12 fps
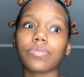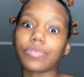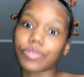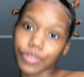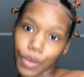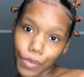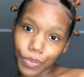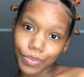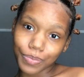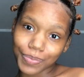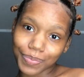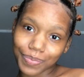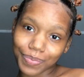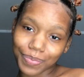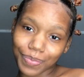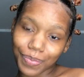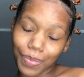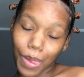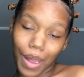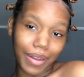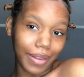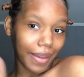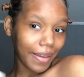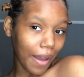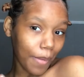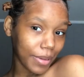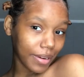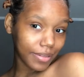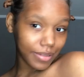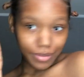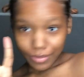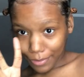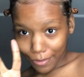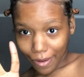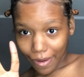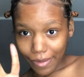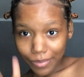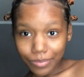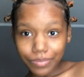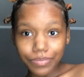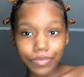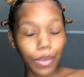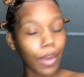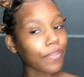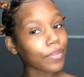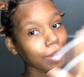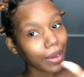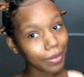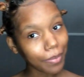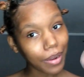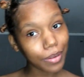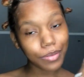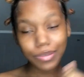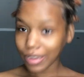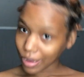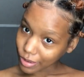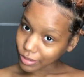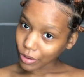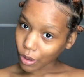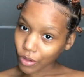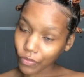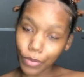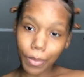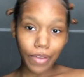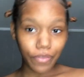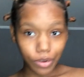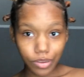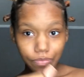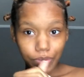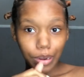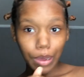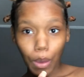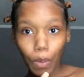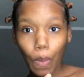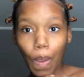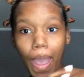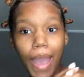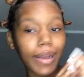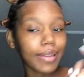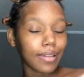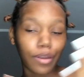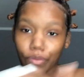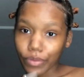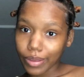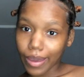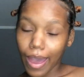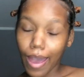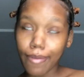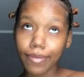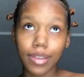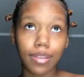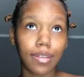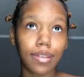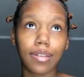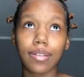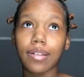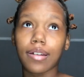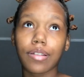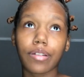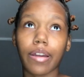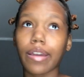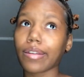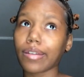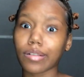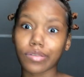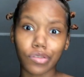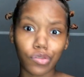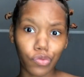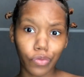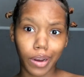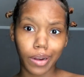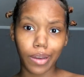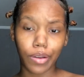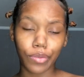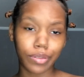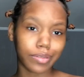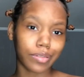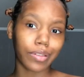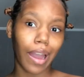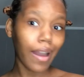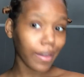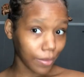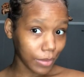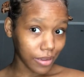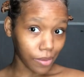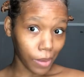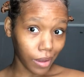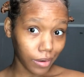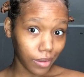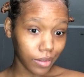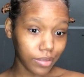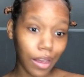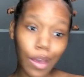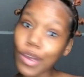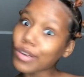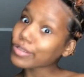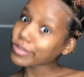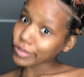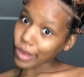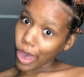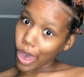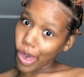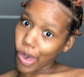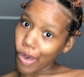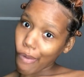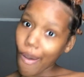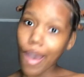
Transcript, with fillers: so like comment and subscribe if you liked my little ted talk for my first video because i don't really have any other ideas to do right now until y'all give me some ideas say